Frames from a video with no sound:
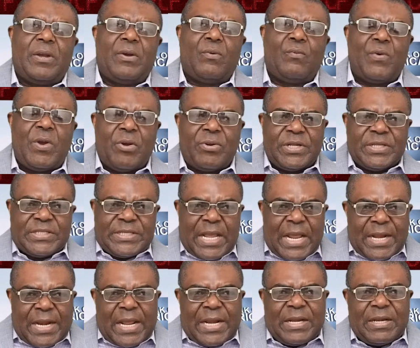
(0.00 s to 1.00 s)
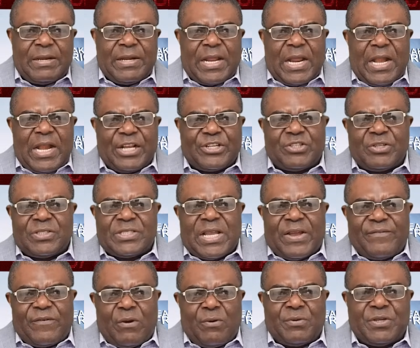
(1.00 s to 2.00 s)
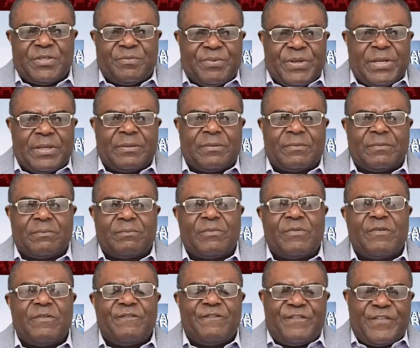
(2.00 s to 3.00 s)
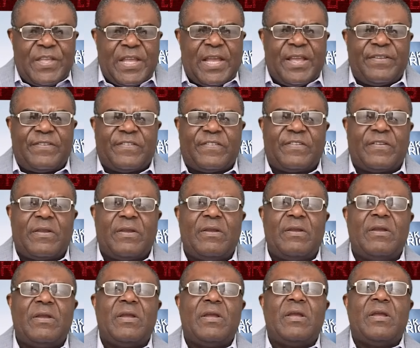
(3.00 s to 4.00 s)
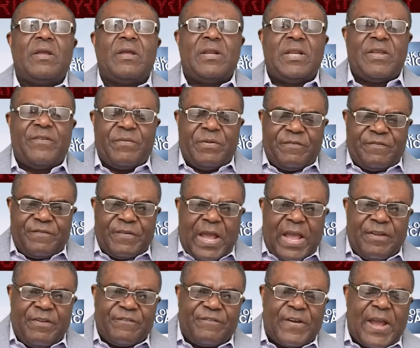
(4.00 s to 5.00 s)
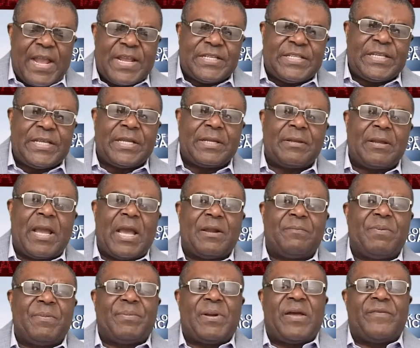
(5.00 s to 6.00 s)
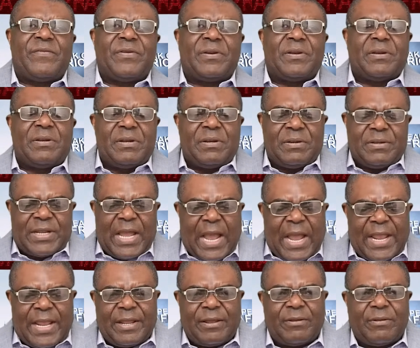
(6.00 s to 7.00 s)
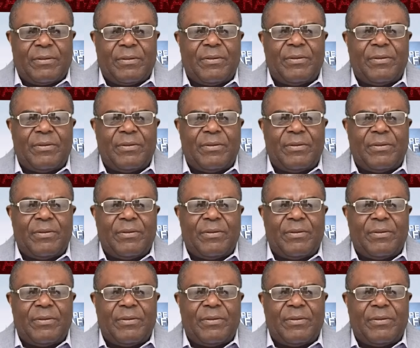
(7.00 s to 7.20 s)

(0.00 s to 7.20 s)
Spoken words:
We understand that the elections have always been fierce. They've been fighting and people have been dying.